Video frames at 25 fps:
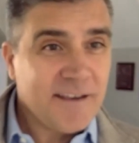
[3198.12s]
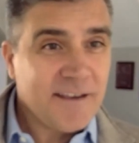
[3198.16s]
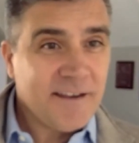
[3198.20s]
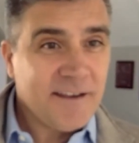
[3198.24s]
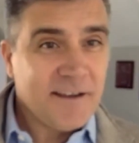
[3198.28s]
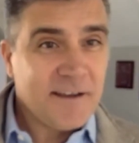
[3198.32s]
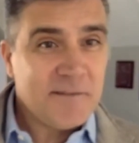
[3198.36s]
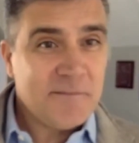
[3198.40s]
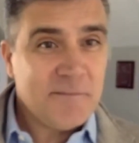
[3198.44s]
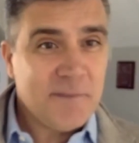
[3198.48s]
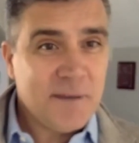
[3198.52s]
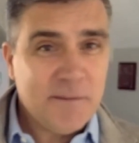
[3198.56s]

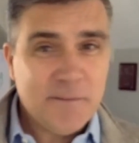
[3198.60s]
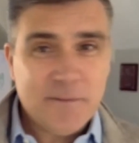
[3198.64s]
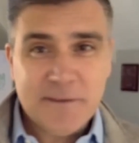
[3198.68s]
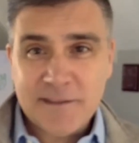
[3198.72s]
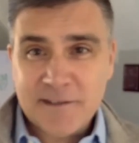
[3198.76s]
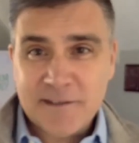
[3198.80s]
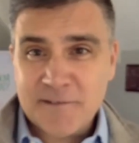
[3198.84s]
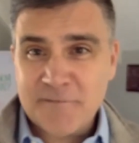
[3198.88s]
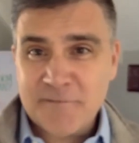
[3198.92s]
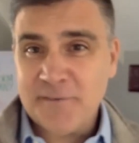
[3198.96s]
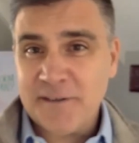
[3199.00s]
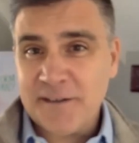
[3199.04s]
And maybe
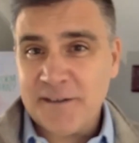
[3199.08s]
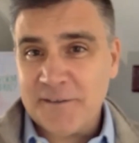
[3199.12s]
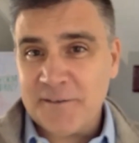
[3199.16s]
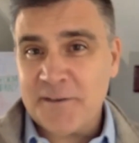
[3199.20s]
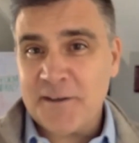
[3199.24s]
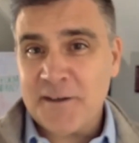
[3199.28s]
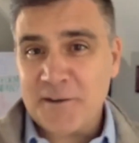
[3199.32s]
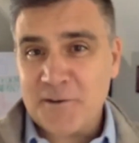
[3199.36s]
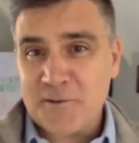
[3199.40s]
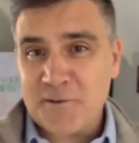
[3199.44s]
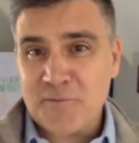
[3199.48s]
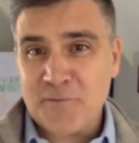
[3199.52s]
they found
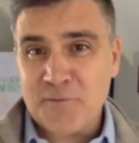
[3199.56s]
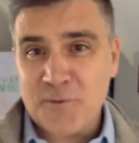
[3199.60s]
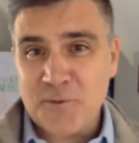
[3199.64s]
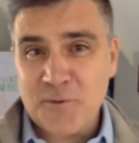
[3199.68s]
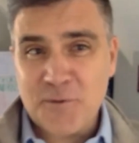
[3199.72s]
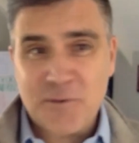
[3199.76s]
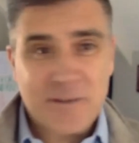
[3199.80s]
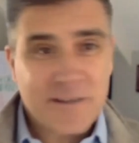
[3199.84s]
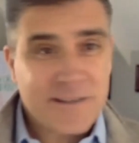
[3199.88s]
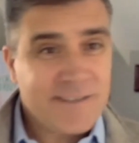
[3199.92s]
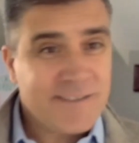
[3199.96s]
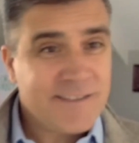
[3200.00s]
out a few
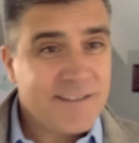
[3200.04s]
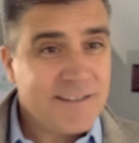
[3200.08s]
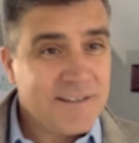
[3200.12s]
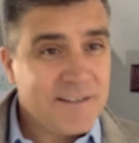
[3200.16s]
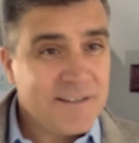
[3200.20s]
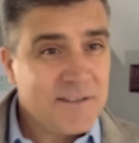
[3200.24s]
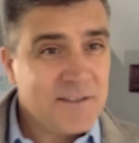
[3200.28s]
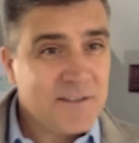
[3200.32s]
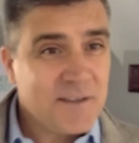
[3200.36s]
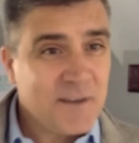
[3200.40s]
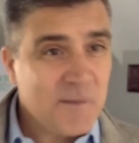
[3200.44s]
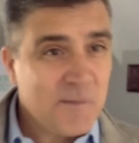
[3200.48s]
things and
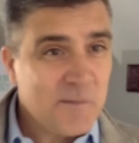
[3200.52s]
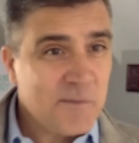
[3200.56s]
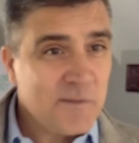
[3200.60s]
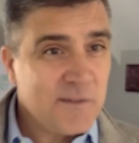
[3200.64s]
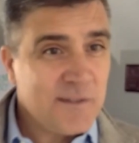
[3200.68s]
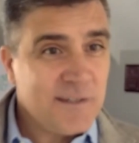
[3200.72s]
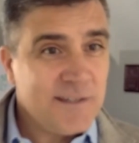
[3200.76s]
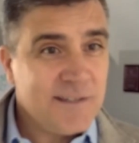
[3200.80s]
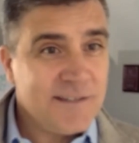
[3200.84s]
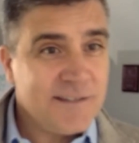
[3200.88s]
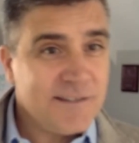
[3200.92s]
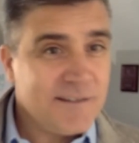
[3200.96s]
this
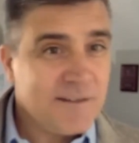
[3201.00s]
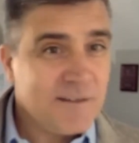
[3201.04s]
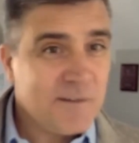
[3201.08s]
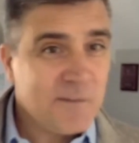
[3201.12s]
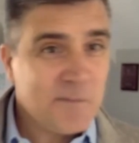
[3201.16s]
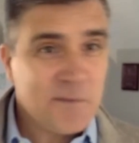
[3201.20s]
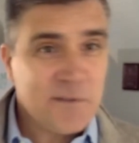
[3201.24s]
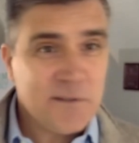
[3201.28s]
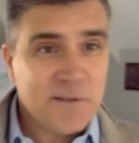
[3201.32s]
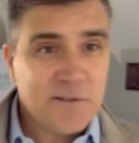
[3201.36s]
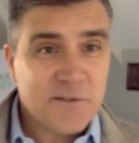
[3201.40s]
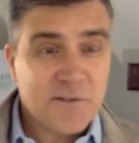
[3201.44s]
company didn't
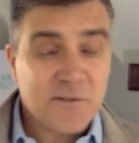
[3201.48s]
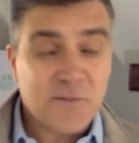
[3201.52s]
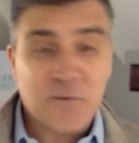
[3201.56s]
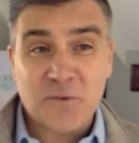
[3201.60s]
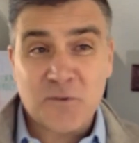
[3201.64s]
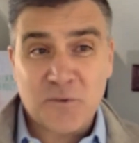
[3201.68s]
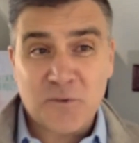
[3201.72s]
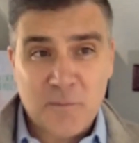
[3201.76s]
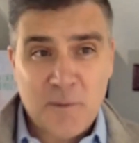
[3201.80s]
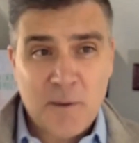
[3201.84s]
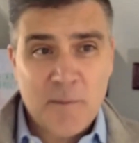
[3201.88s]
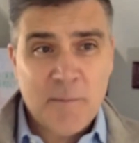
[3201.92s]
appeal to,
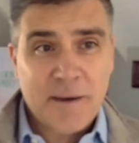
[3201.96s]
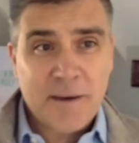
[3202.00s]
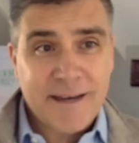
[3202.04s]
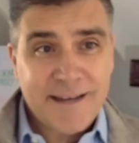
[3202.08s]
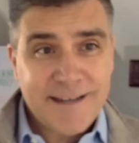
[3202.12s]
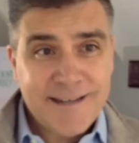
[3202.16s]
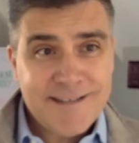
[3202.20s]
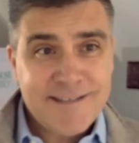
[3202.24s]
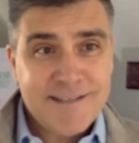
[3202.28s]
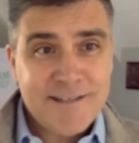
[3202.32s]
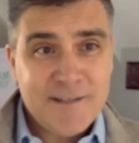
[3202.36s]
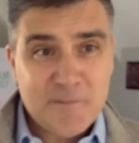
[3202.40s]
because remember,
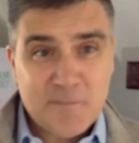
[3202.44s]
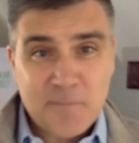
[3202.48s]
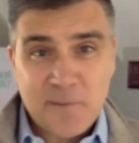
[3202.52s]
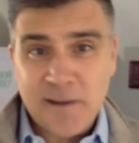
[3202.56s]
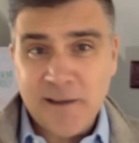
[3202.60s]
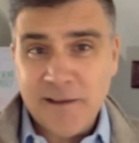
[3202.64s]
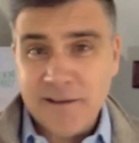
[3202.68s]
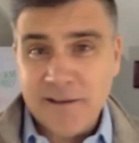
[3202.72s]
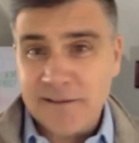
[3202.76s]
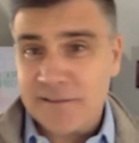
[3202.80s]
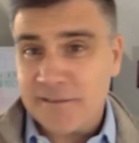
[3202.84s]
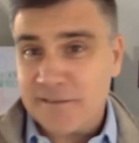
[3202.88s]
18
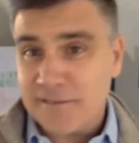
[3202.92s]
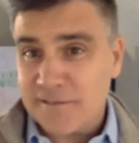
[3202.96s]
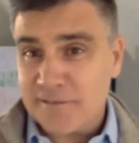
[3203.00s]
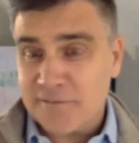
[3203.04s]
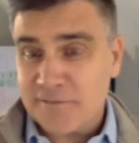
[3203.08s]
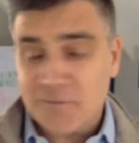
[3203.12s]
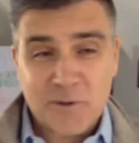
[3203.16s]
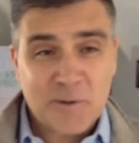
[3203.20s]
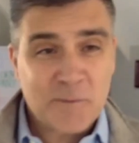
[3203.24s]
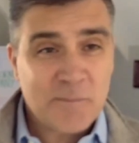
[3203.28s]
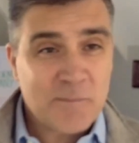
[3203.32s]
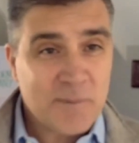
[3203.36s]
players
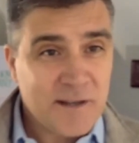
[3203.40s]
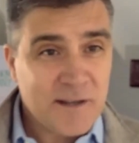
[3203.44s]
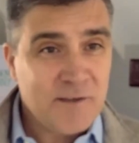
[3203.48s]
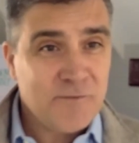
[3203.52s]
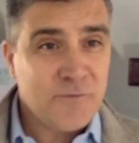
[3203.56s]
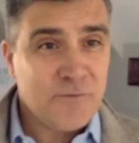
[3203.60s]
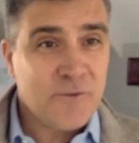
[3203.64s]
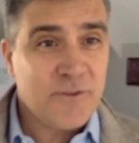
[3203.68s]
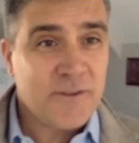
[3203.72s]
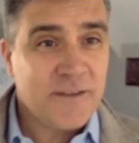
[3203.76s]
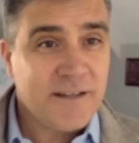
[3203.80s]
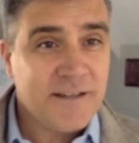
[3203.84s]
want to play
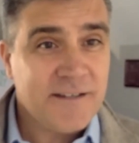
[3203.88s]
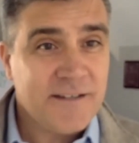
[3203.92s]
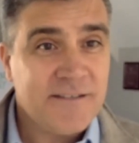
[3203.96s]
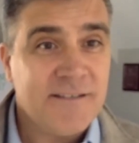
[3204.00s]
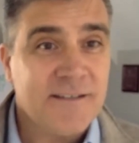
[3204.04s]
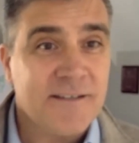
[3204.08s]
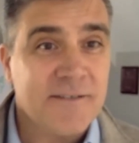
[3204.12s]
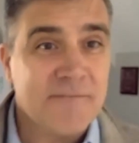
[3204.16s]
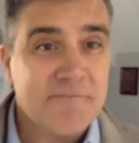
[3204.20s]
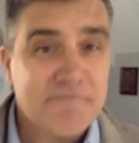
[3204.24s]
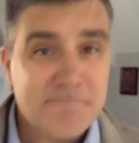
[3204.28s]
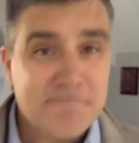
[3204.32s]
for the A
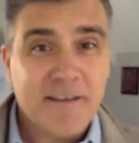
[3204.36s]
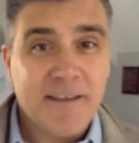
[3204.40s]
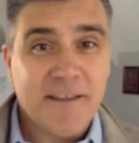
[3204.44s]
team.